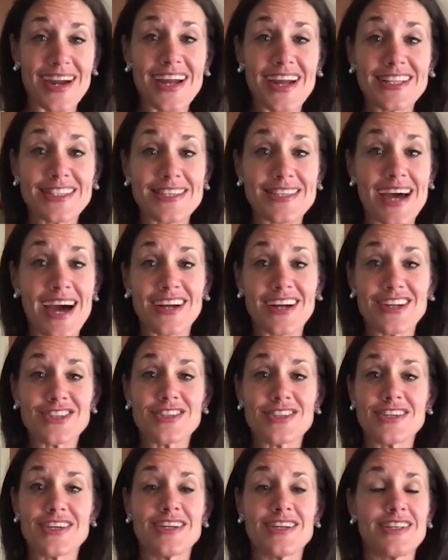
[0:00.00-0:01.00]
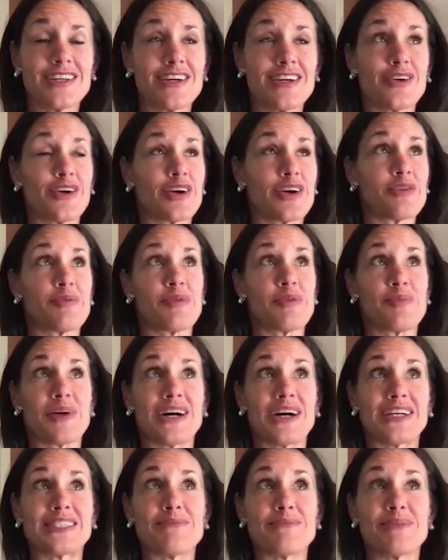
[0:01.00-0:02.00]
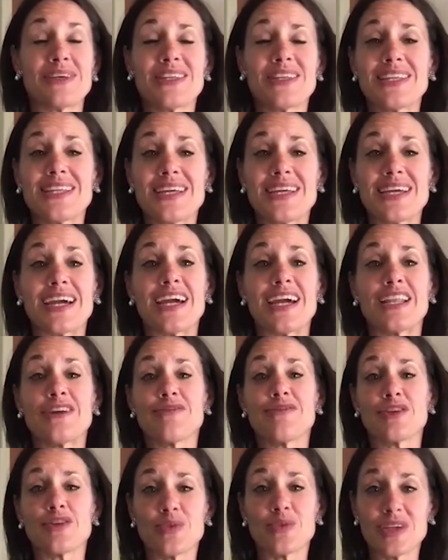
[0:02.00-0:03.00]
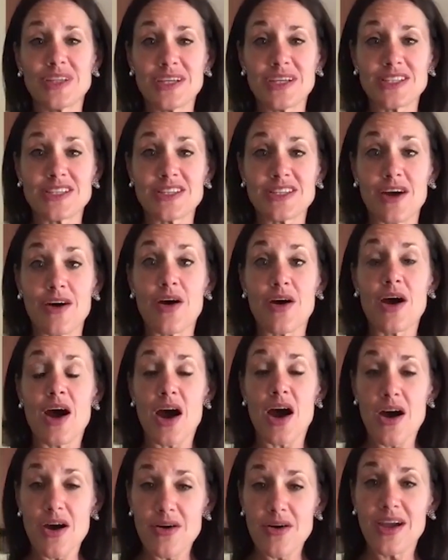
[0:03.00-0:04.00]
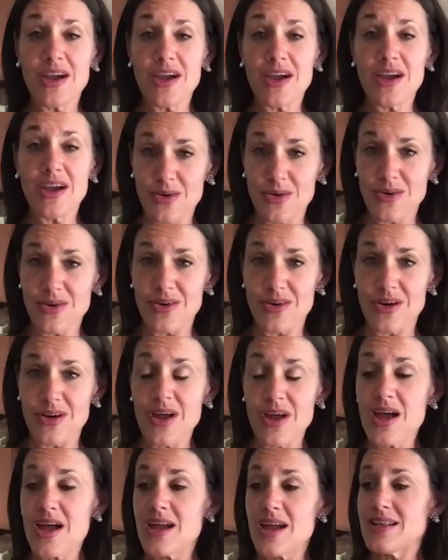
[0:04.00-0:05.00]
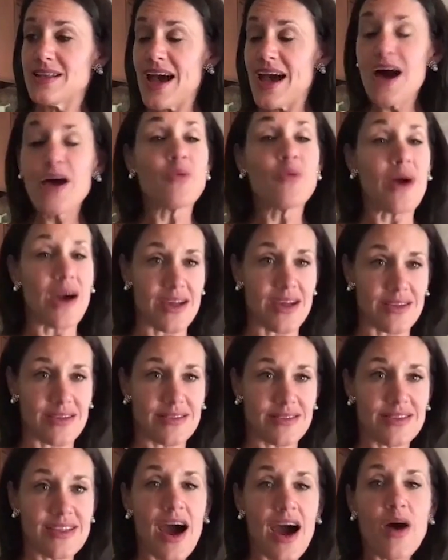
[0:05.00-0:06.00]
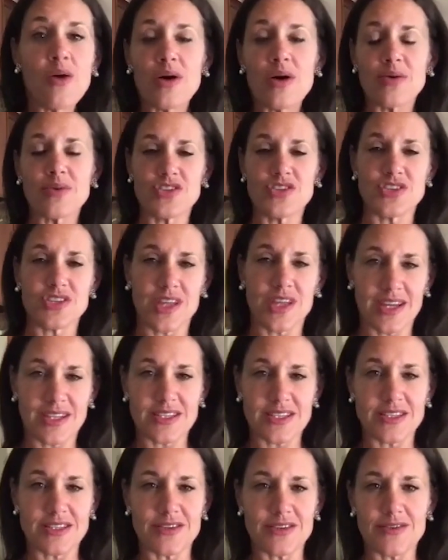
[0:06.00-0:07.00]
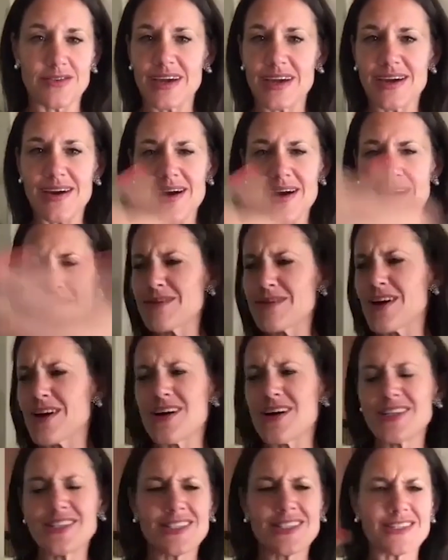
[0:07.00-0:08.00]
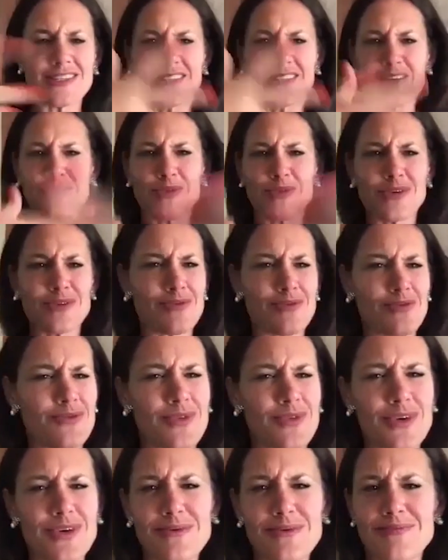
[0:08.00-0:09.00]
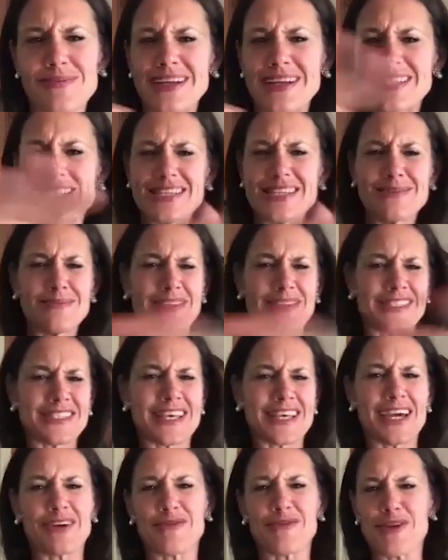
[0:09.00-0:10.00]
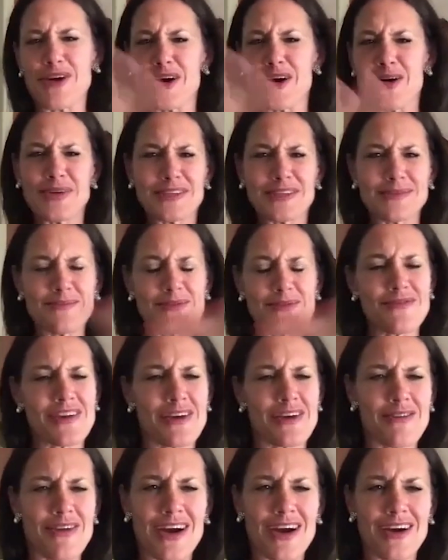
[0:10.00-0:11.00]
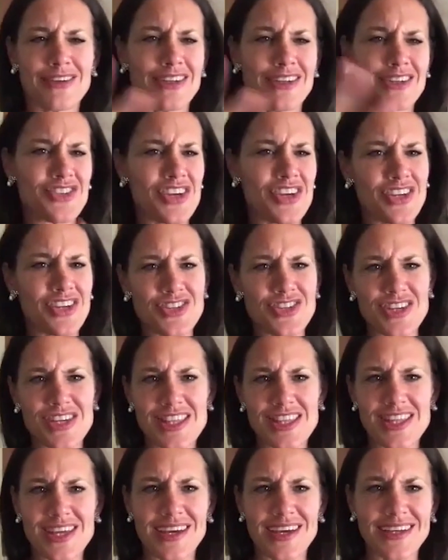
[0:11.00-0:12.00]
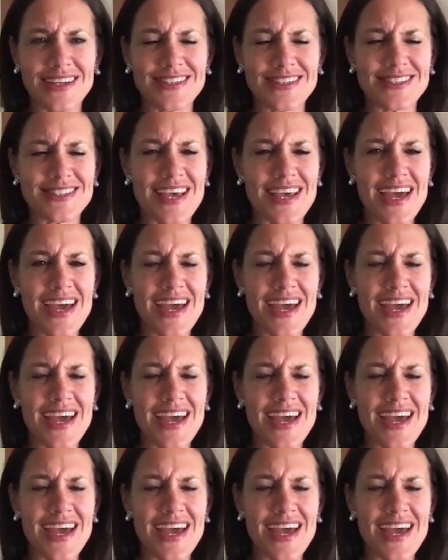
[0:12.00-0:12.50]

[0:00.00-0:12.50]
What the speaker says: It's actually an incredible possibility. And if you're willing to go, okay, cool. Now what? Now what would you like to do? I'm constantly, my team is we're always moving around and changing things,